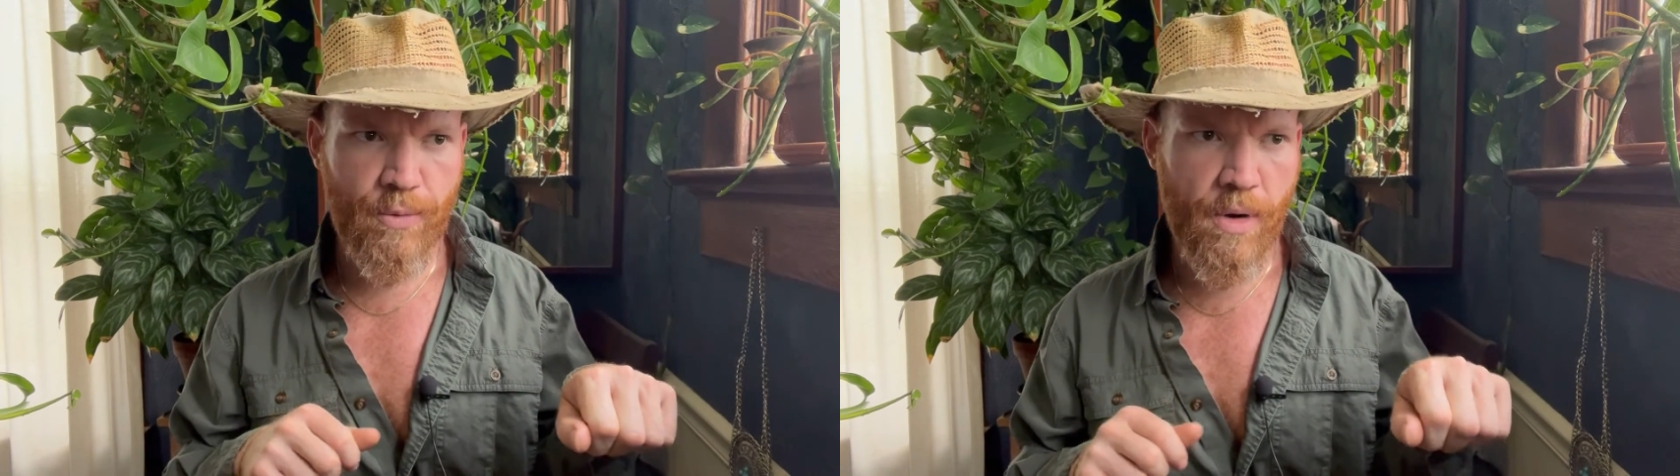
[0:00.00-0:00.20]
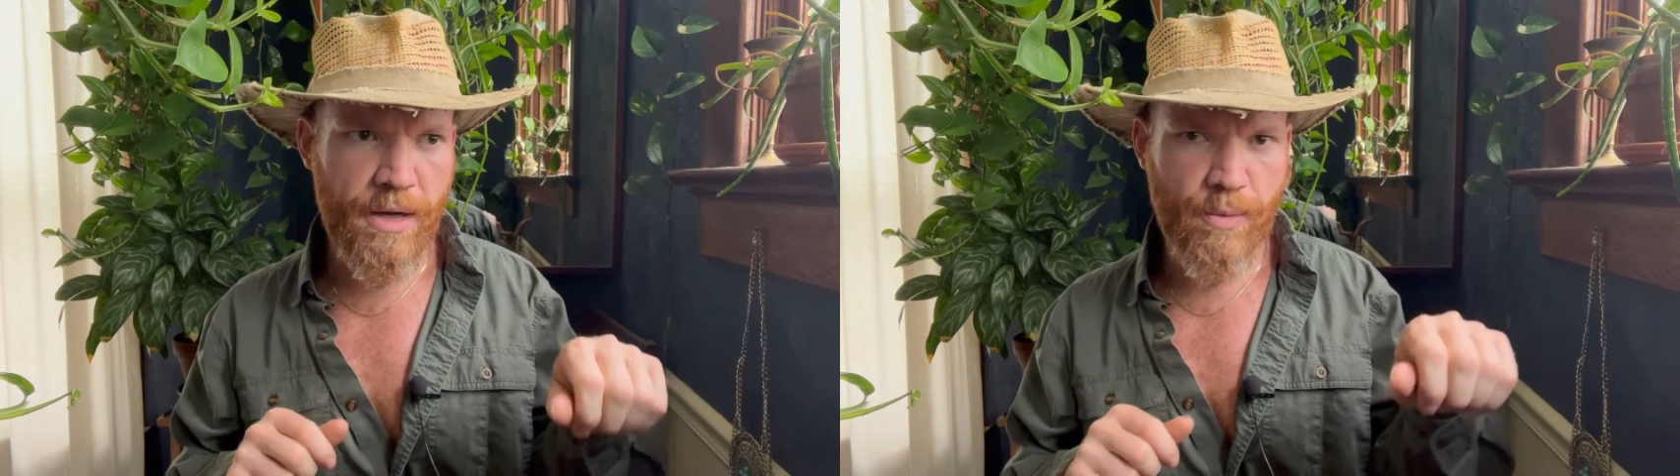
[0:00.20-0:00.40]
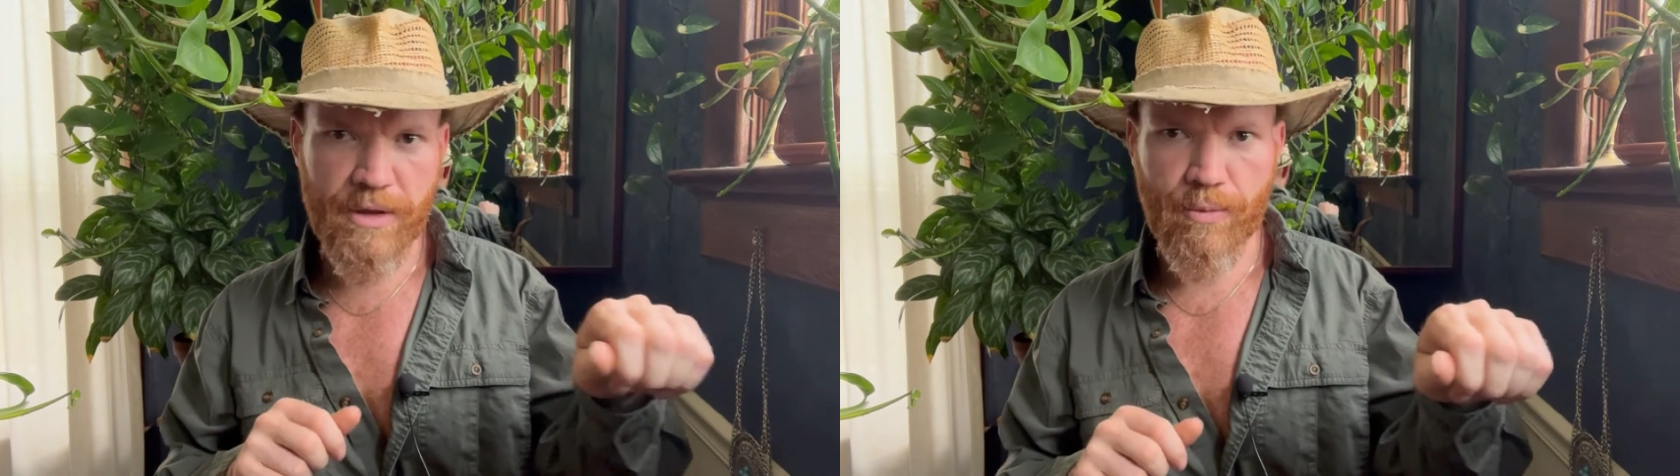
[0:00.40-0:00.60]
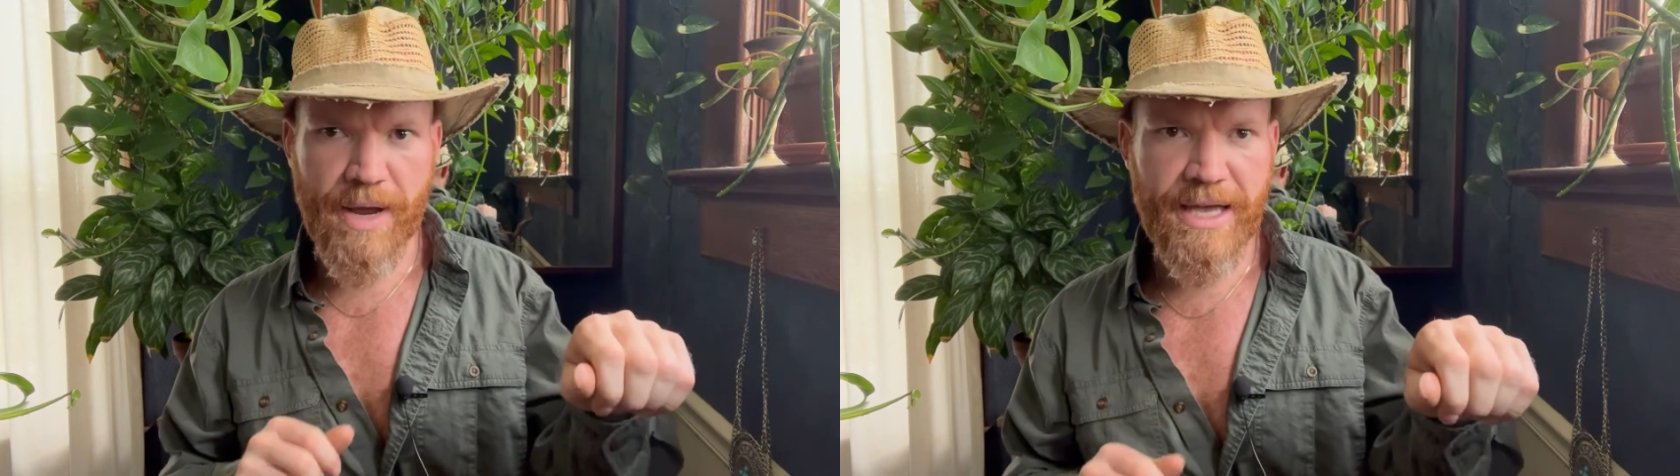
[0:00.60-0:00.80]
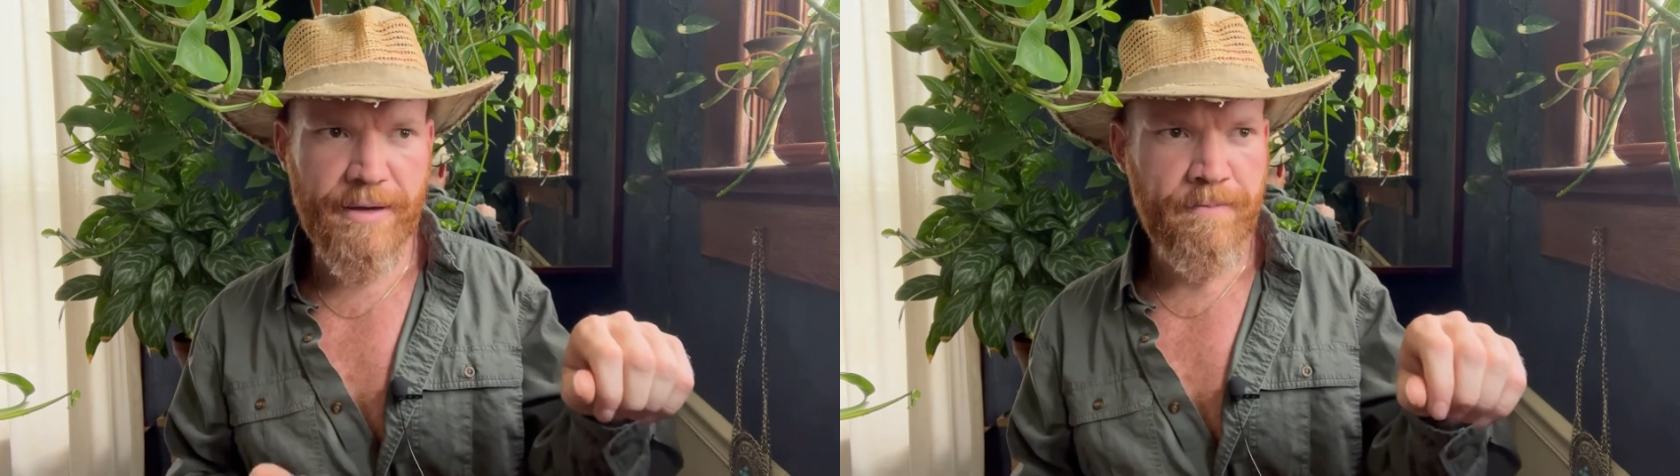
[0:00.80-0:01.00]
want with a
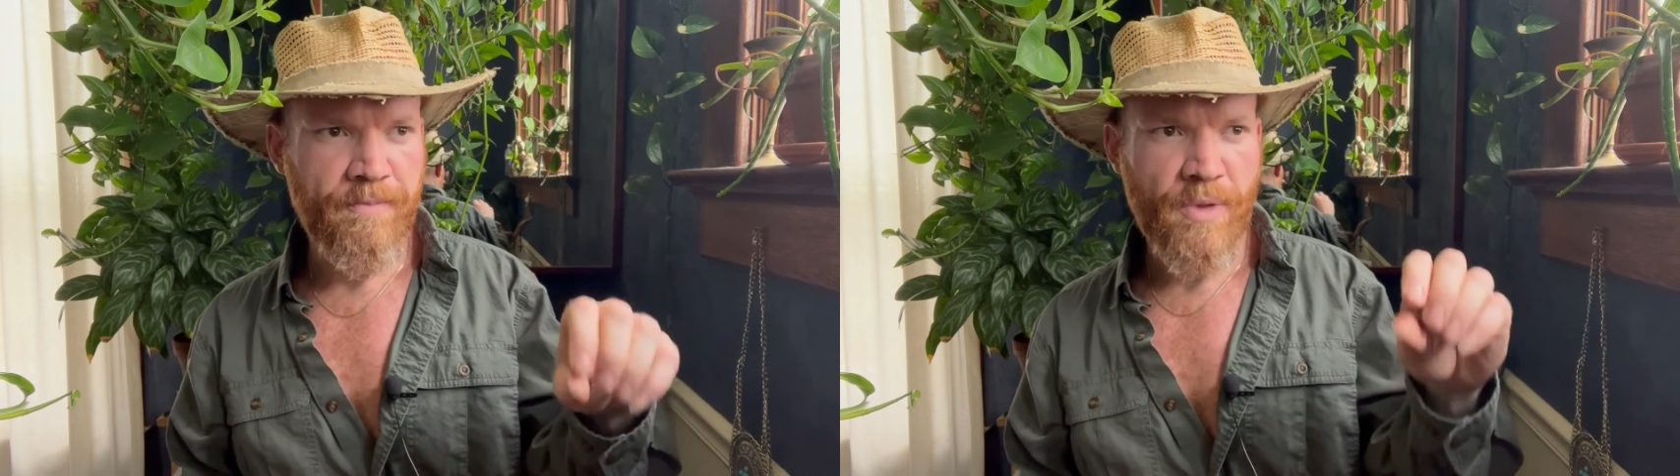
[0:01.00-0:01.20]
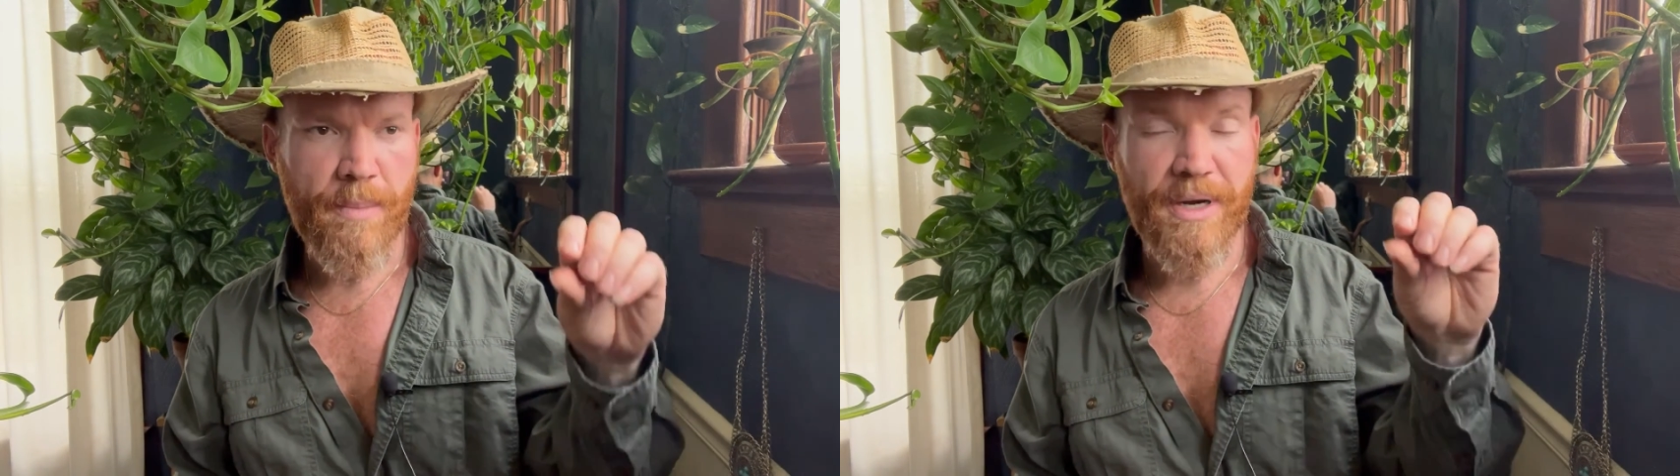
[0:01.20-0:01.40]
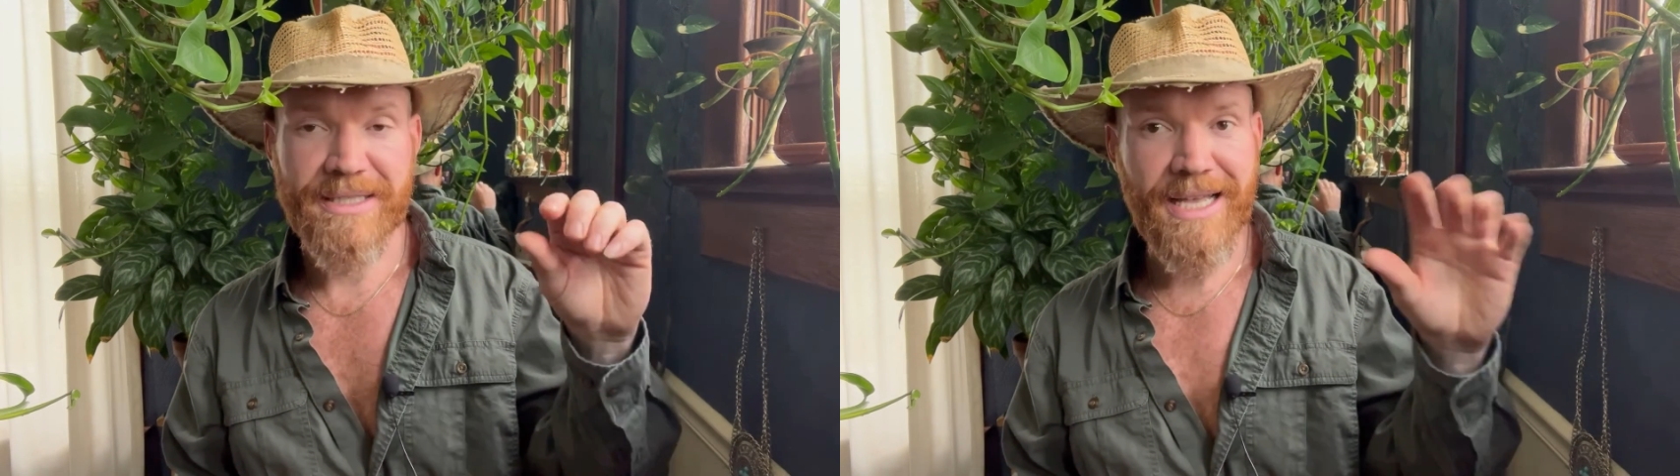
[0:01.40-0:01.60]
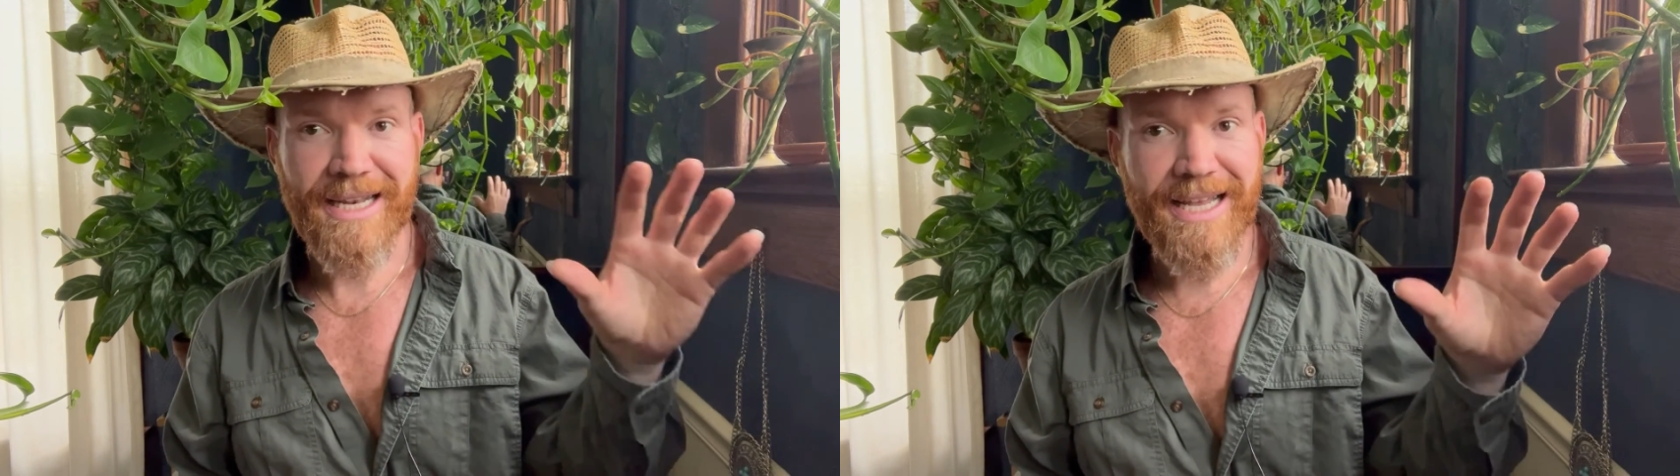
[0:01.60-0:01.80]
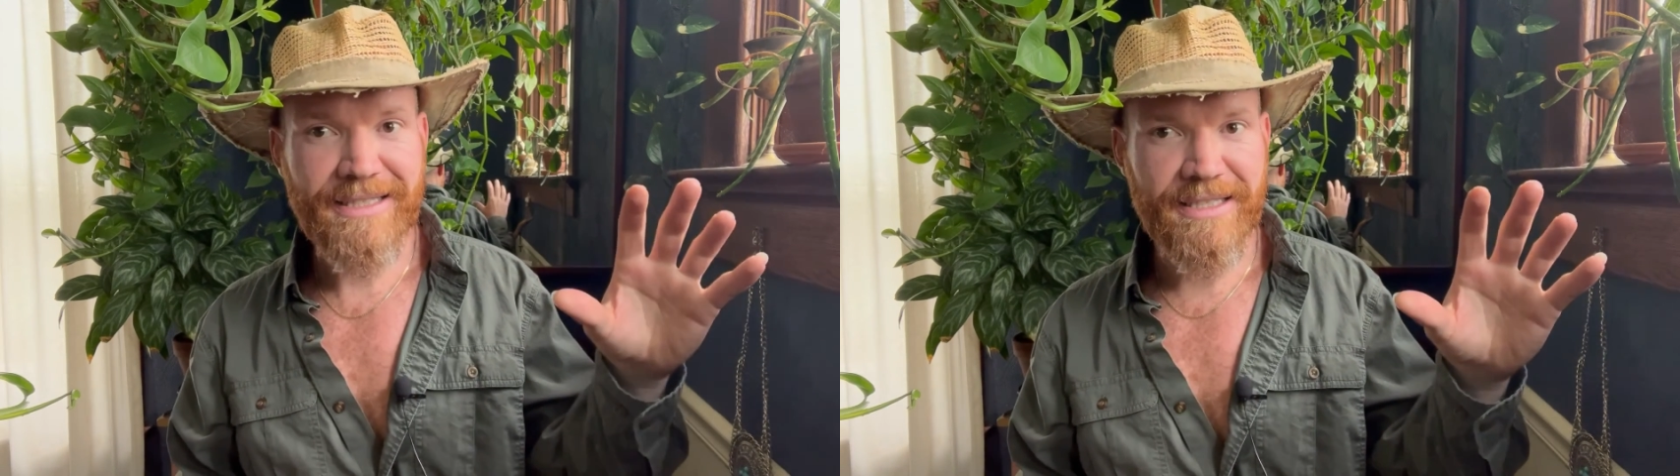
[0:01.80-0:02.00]
rake, but it's not
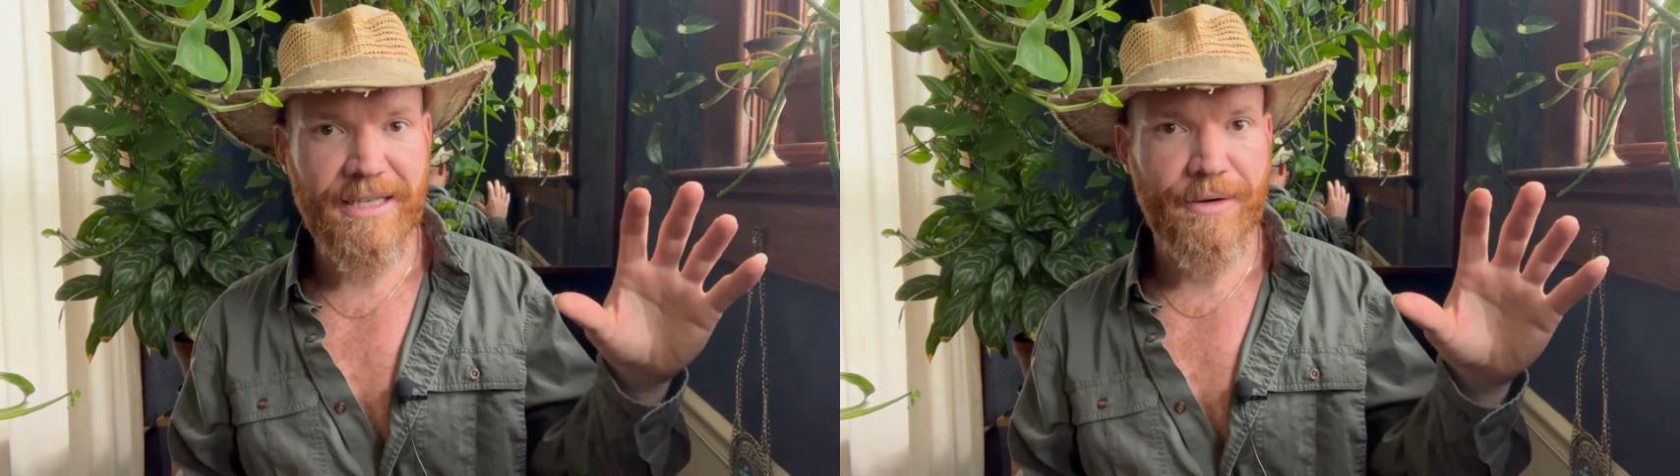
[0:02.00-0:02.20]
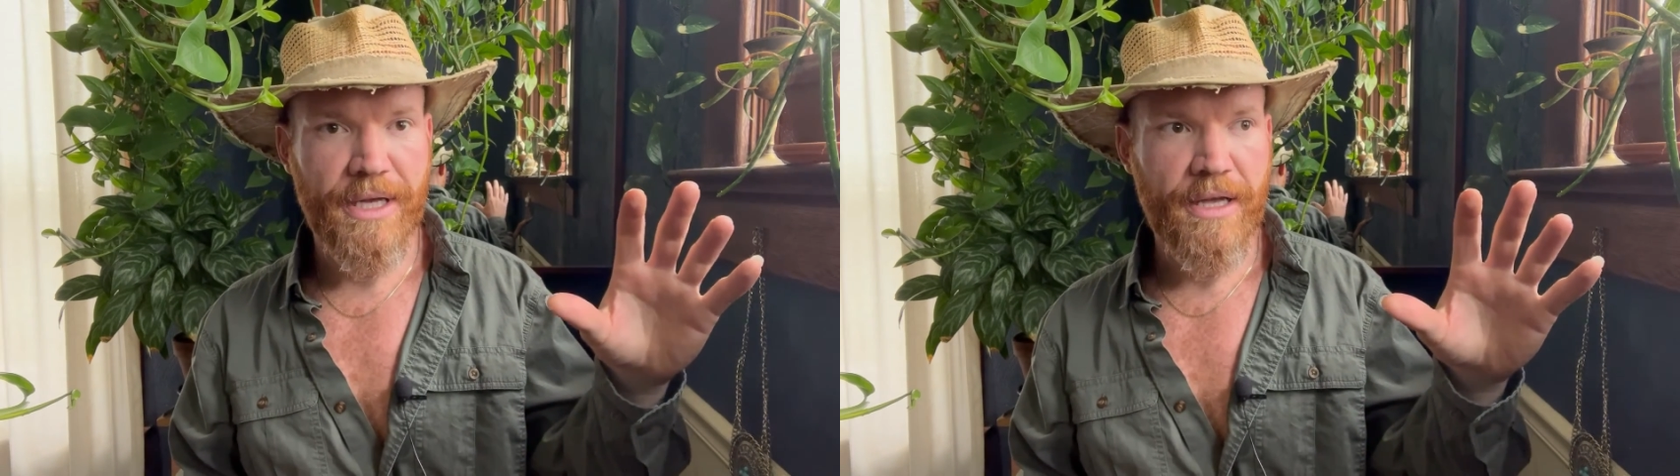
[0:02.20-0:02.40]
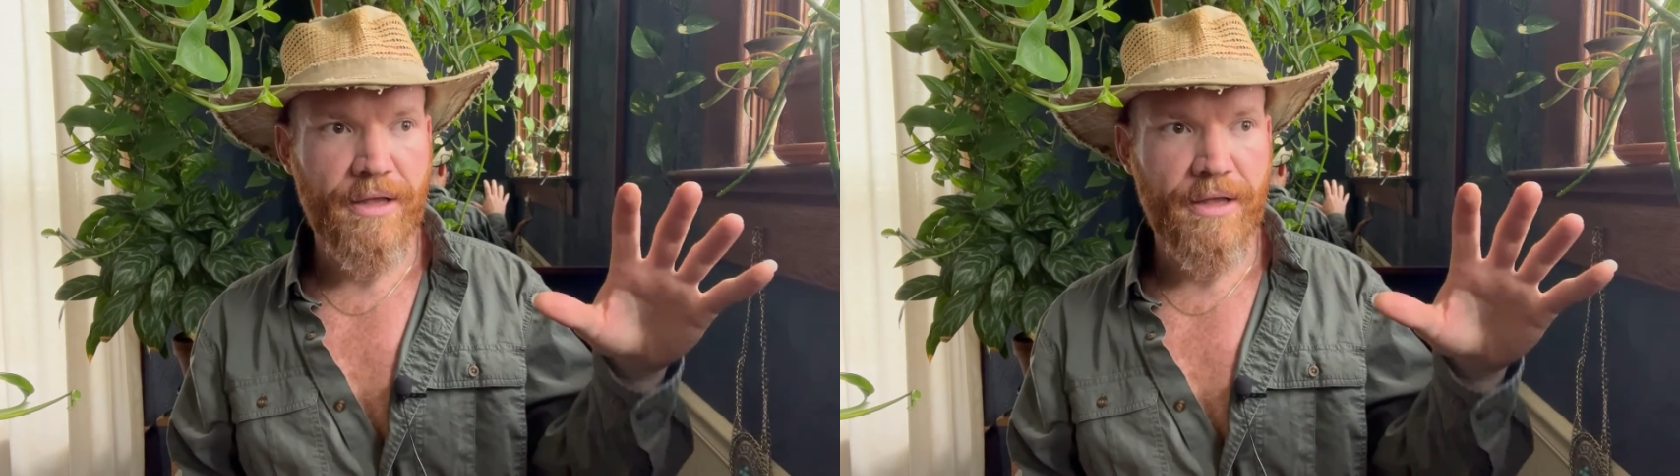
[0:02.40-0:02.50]
necessary.